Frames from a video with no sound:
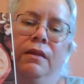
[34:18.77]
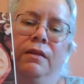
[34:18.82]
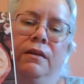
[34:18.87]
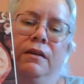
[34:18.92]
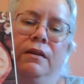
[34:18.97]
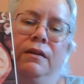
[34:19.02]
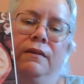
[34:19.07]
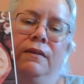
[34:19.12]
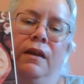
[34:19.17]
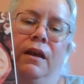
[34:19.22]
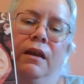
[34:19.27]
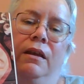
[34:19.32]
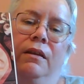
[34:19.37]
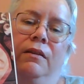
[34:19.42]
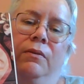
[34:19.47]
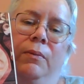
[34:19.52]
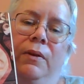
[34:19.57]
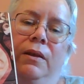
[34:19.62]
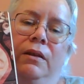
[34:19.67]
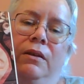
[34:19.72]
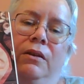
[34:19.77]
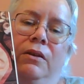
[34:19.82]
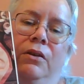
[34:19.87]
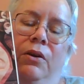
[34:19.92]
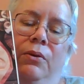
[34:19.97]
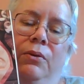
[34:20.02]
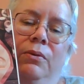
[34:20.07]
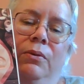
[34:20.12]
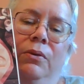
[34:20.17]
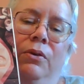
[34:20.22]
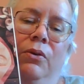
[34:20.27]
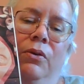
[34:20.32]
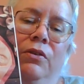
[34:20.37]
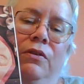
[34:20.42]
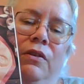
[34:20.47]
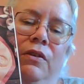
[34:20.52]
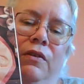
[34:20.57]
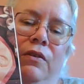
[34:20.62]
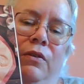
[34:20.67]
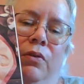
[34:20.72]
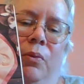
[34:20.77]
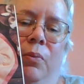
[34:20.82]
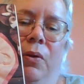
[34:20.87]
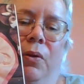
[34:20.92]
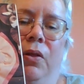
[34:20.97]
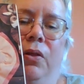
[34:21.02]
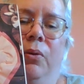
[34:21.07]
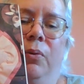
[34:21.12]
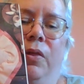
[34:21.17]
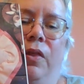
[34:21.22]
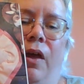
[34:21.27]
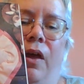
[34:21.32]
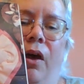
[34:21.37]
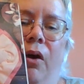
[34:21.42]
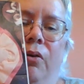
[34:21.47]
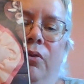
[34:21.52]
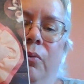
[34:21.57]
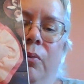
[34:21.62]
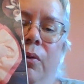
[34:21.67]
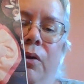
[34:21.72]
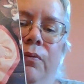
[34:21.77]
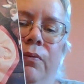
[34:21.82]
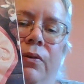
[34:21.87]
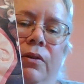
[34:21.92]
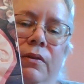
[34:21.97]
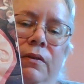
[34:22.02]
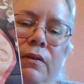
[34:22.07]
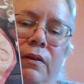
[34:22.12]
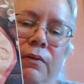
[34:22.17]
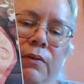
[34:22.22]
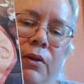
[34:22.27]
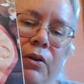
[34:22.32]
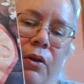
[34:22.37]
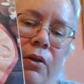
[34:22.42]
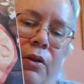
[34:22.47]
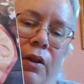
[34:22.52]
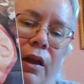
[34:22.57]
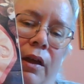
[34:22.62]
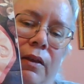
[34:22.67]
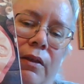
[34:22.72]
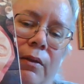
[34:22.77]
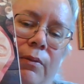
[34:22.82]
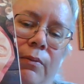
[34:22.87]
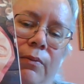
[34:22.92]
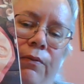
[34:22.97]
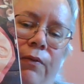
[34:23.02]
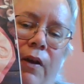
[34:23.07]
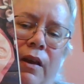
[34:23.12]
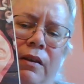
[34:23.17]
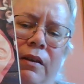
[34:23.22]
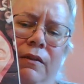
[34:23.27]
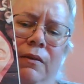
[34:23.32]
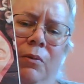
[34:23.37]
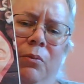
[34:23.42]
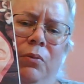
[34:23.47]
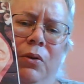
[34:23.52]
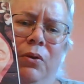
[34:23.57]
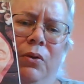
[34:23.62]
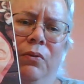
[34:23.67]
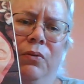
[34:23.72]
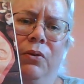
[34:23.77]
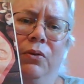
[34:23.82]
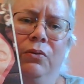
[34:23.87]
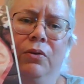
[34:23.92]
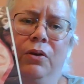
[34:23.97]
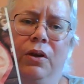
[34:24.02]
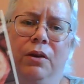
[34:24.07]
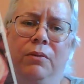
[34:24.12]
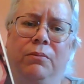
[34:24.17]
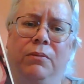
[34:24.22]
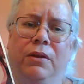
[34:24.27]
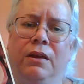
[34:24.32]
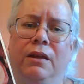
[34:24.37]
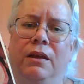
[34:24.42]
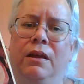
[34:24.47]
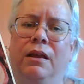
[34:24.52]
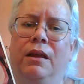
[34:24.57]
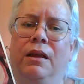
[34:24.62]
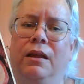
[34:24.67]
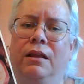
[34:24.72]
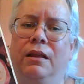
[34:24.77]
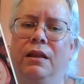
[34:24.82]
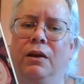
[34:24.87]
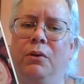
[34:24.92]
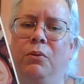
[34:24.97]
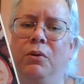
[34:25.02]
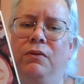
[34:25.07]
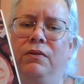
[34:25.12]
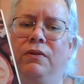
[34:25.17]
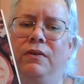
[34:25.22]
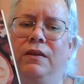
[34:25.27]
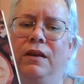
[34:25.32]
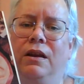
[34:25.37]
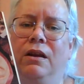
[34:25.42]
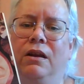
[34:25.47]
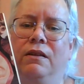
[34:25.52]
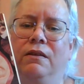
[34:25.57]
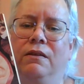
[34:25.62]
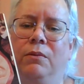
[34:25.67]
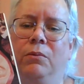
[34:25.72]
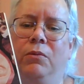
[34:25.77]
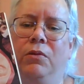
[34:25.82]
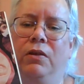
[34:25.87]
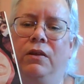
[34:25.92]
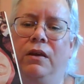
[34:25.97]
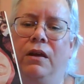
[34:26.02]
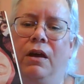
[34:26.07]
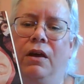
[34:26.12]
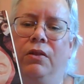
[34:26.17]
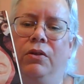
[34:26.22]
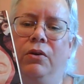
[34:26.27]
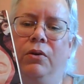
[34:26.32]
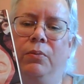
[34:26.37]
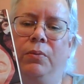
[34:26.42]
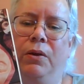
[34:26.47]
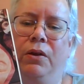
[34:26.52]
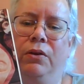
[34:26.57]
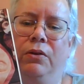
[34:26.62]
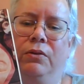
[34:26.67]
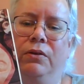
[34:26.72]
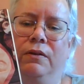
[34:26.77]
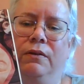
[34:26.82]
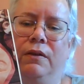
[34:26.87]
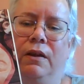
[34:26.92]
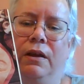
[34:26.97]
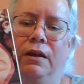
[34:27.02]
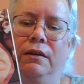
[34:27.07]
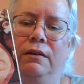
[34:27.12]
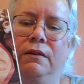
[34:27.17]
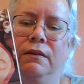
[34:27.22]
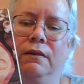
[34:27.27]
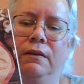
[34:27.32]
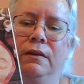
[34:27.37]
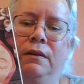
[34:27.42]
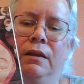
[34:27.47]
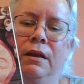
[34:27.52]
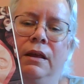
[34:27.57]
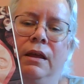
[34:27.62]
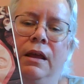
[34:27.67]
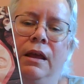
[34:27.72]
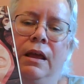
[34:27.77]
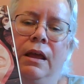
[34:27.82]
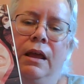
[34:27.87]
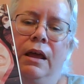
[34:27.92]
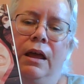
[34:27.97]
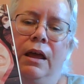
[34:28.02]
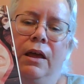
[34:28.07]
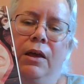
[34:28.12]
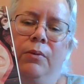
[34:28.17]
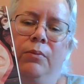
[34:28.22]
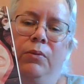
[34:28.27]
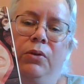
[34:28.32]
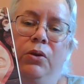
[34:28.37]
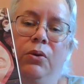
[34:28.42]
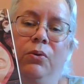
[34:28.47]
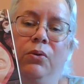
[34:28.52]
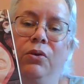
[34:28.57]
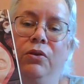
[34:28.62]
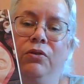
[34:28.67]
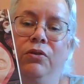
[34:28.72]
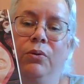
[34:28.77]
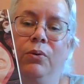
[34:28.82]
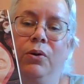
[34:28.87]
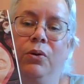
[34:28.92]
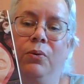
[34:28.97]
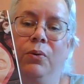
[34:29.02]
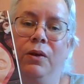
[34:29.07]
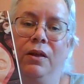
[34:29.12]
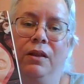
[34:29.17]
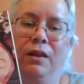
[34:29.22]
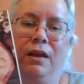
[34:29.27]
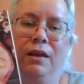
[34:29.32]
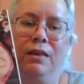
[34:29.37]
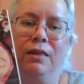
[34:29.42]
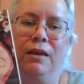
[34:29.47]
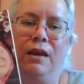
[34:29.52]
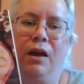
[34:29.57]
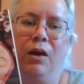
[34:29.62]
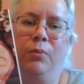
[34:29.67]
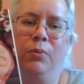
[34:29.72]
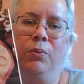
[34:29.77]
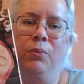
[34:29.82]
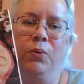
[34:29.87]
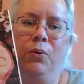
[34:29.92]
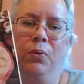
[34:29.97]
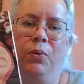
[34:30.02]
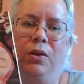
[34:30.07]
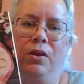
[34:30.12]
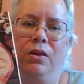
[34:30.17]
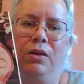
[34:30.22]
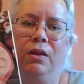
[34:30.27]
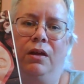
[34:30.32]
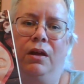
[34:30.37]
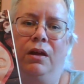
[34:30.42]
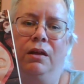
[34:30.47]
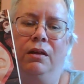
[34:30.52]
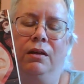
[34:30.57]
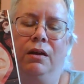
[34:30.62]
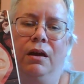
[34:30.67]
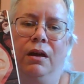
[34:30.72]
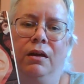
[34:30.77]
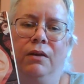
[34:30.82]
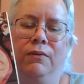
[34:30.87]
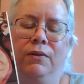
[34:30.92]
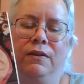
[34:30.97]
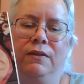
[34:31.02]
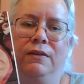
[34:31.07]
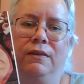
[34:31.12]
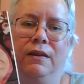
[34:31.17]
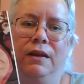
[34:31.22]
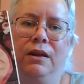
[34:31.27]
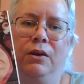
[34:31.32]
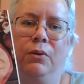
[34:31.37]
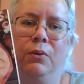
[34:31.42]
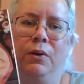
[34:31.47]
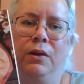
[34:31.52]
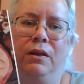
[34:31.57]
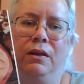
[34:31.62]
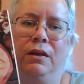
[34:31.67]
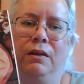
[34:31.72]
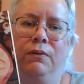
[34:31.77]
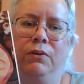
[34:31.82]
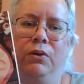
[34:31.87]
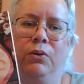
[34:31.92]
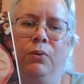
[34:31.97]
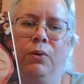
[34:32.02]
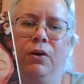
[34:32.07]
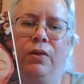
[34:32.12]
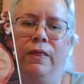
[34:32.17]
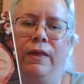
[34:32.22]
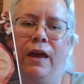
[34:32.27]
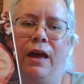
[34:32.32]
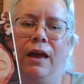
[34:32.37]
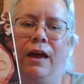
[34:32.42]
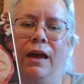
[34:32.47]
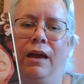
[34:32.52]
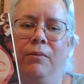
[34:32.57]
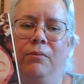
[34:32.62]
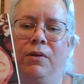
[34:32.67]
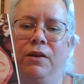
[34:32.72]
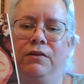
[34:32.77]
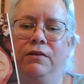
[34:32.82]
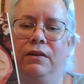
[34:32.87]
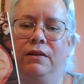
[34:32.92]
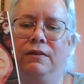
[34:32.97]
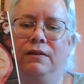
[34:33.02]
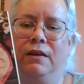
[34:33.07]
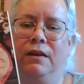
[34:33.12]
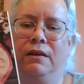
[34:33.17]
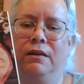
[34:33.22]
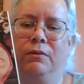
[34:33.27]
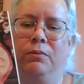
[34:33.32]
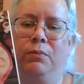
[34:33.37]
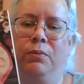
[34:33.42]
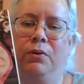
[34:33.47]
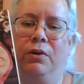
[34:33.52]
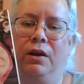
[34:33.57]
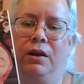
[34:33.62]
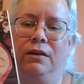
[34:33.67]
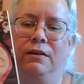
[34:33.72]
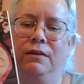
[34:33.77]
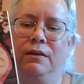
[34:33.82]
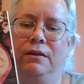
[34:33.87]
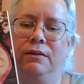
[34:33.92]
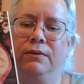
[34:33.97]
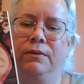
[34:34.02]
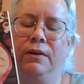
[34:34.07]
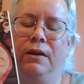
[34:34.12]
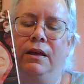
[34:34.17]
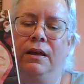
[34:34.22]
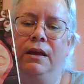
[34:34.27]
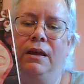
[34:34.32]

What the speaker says: the designs, but you could just do the pillow without the ruffles. If you don't like them, find some beautiful trim like we've seen on some of the other pillow designs. You could do a quilt like the album quilt, kind of a sea quilt if you are that ambitious and productive,